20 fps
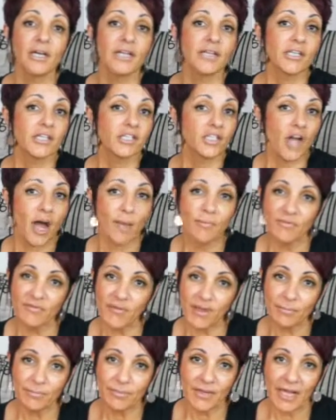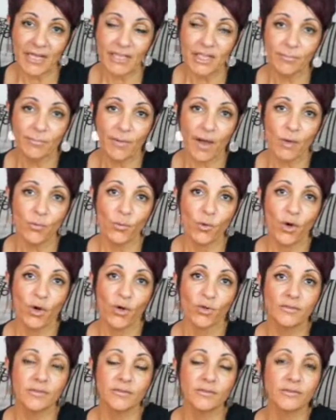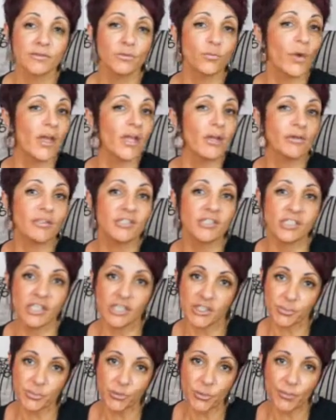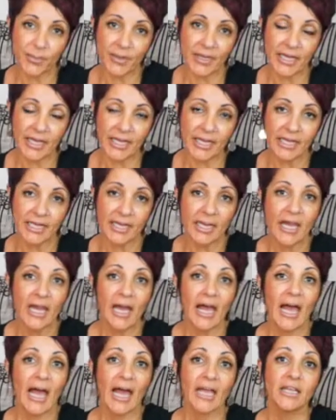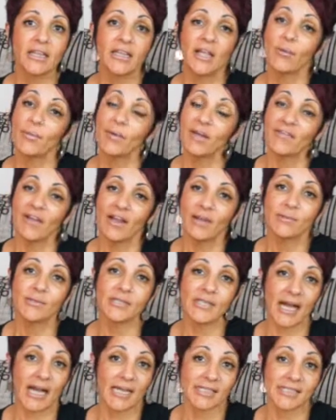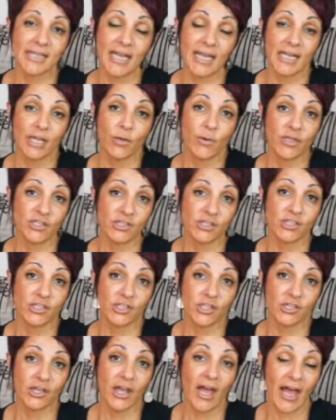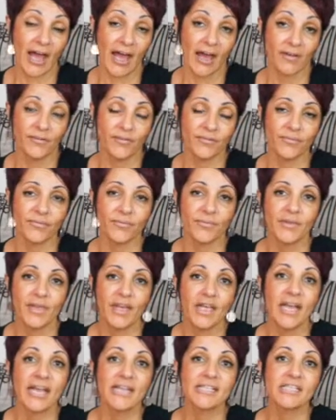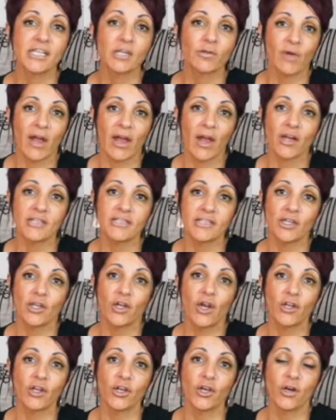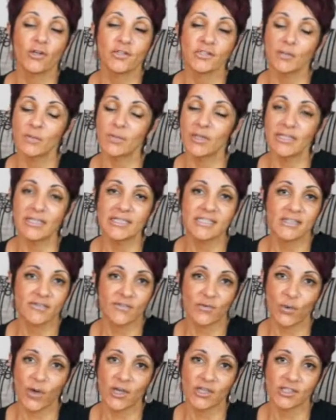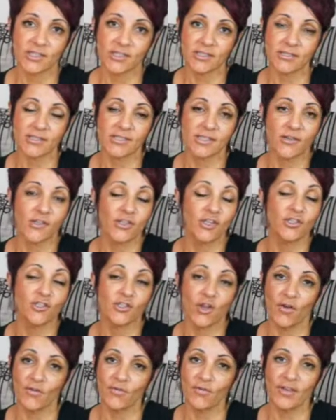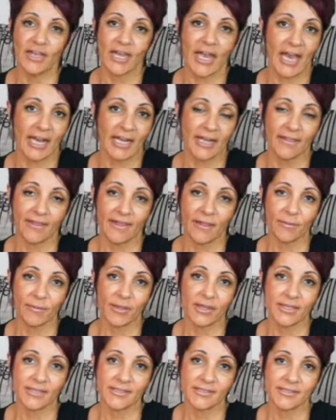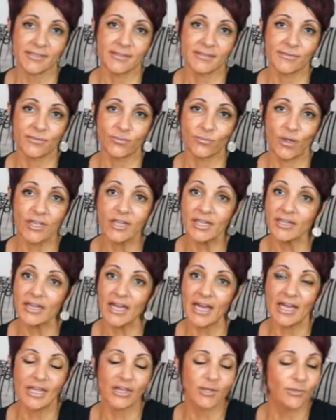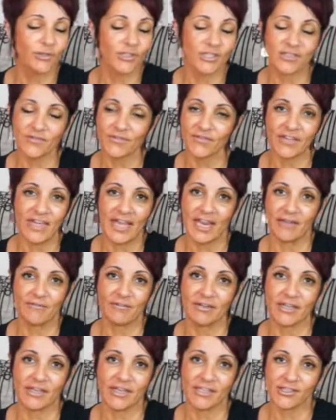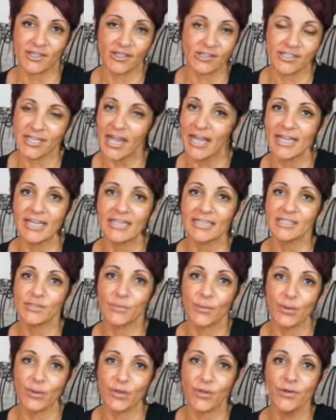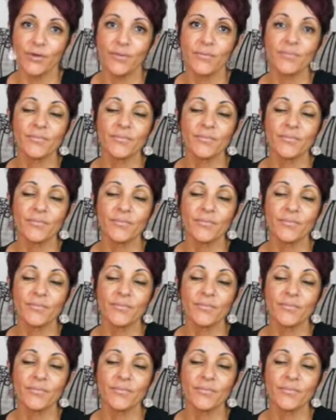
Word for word: the type of implant you might want, where your incision will be, and they'll be available to answer any questions that you have. It's a great idea to go to your consult with a list of questions so that you don't forget anything because when you're there you'll just forget everything. So take your list with you.